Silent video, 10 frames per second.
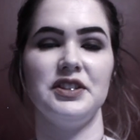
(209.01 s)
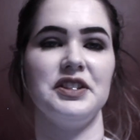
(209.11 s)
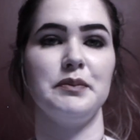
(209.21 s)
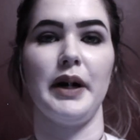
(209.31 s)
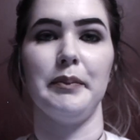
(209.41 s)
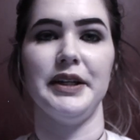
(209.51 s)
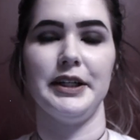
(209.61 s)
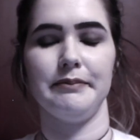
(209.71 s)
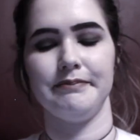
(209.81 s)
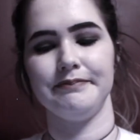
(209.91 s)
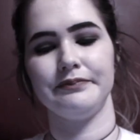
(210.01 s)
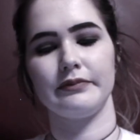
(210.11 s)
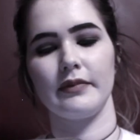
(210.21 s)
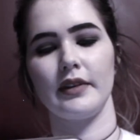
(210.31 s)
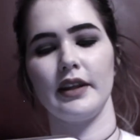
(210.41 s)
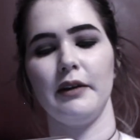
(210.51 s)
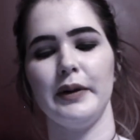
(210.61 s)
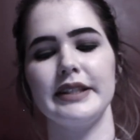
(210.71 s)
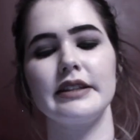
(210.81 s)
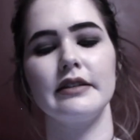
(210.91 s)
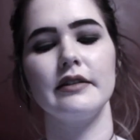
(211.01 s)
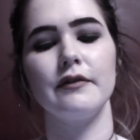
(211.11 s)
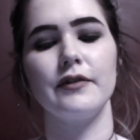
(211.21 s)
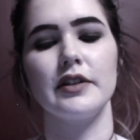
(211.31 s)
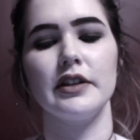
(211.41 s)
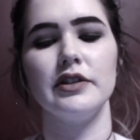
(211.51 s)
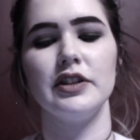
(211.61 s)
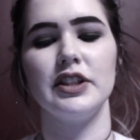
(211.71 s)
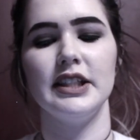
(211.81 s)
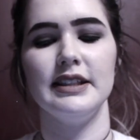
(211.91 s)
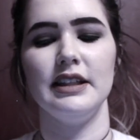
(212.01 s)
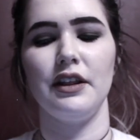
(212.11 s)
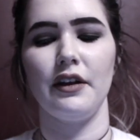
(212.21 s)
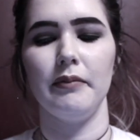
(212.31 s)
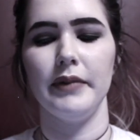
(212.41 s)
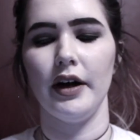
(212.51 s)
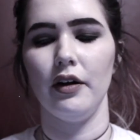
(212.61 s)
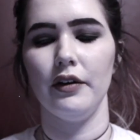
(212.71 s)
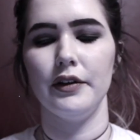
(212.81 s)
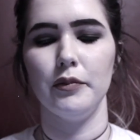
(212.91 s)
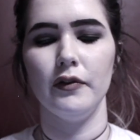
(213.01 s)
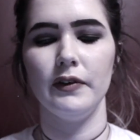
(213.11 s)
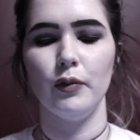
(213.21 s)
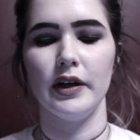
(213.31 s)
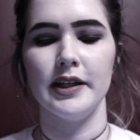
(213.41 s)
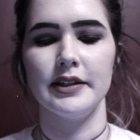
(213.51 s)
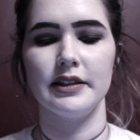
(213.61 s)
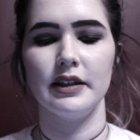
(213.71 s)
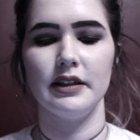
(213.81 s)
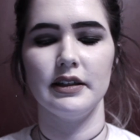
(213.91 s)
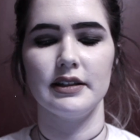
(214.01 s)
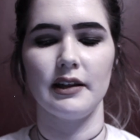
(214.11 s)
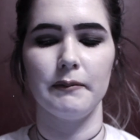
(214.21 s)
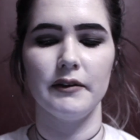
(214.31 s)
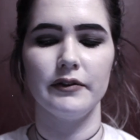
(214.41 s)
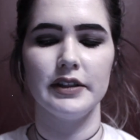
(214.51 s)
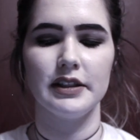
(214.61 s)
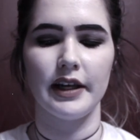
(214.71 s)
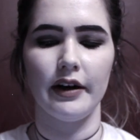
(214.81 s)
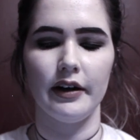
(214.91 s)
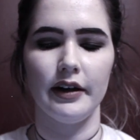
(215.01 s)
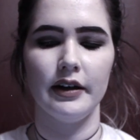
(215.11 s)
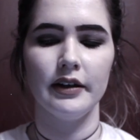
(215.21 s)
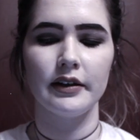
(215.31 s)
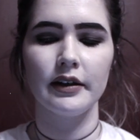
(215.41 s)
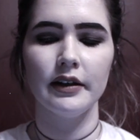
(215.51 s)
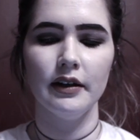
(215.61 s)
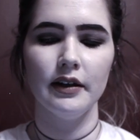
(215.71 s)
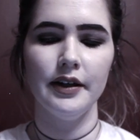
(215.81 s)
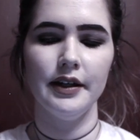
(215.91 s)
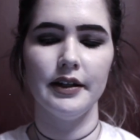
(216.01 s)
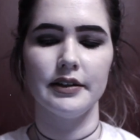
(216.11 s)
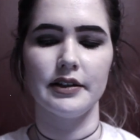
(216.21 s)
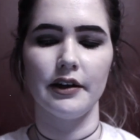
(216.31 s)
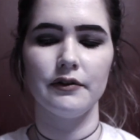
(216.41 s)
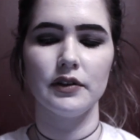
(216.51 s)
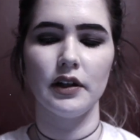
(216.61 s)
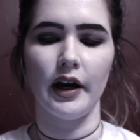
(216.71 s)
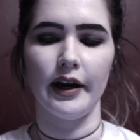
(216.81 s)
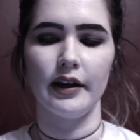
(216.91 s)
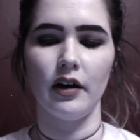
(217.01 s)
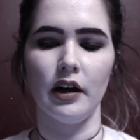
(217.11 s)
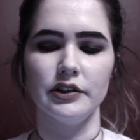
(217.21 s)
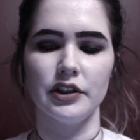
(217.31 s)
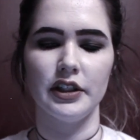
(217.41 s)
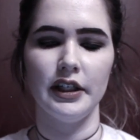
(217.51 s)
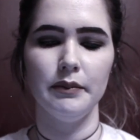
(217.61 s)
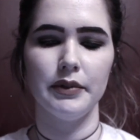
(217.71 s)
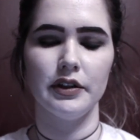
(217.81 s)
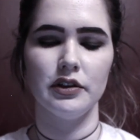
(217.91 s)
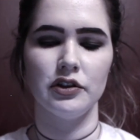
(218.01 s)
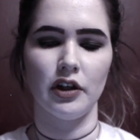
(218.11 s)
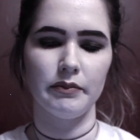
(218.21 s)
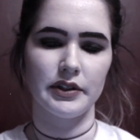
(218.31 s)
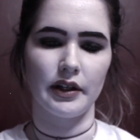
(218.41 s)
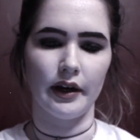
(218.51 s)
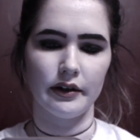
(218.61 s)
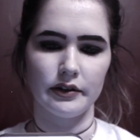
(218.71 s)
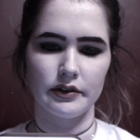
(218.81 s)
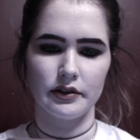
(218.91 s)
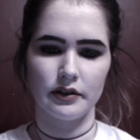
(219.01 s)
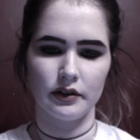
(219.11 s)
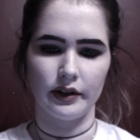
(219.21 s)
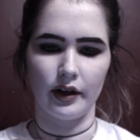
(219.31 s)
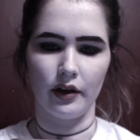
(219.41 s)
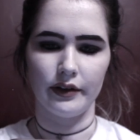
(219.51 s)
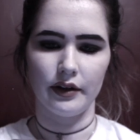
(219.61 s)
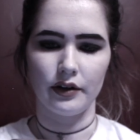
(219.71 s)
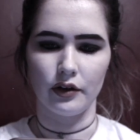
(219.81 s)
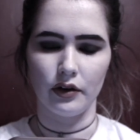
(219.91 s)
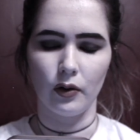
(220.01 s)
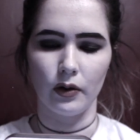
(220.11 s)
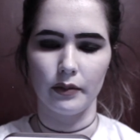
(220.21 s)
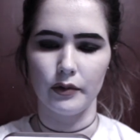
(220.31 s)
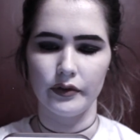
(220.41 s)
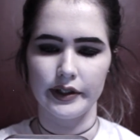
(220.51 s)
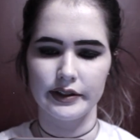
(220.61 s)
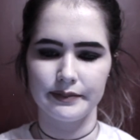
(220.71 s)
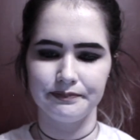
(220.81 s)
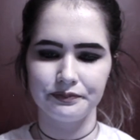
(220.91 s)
Just my opinion. Anyway, for such a cheesy thumbnail, the movie was deceptively scary. Instead of relying on cheap jump scares, like all the other horror movies,